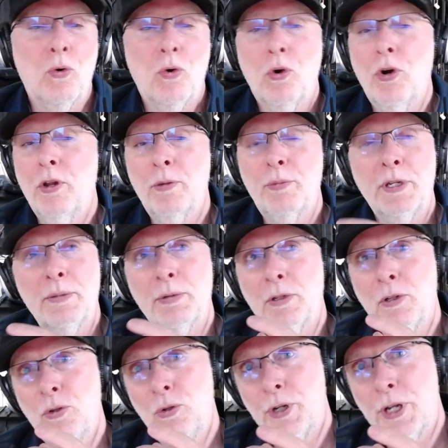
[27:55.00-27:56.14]
or the people
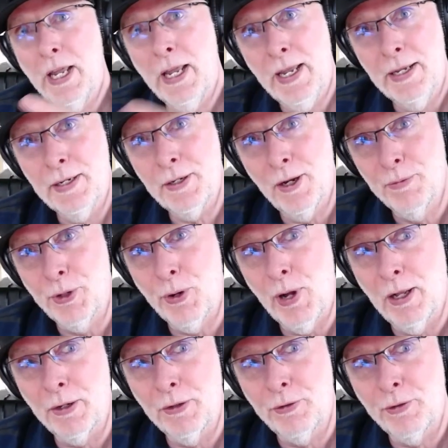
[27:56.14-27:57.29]
who can come to
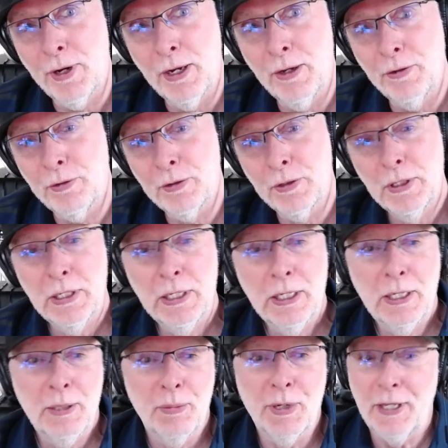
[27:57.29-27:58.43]
Alcatraz,
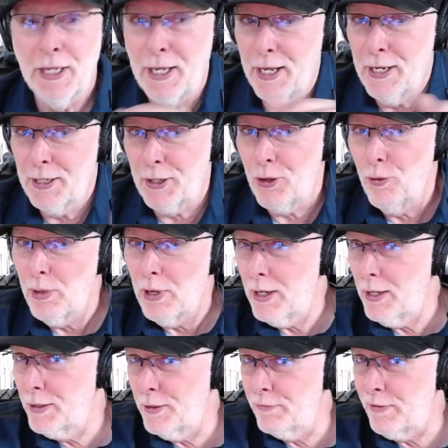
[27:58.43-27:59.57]
but they can't go
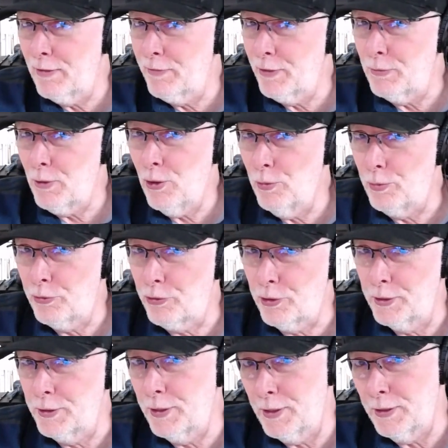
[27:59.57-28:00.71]
behind the velvet ropes
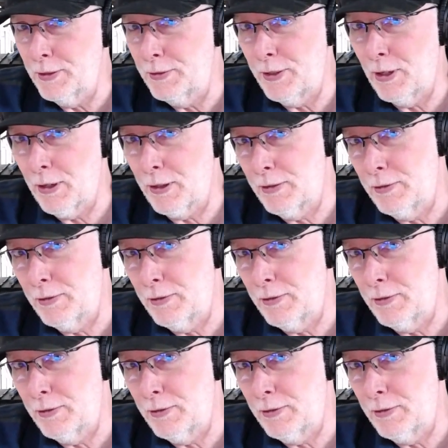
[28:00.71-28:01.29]
into the dark,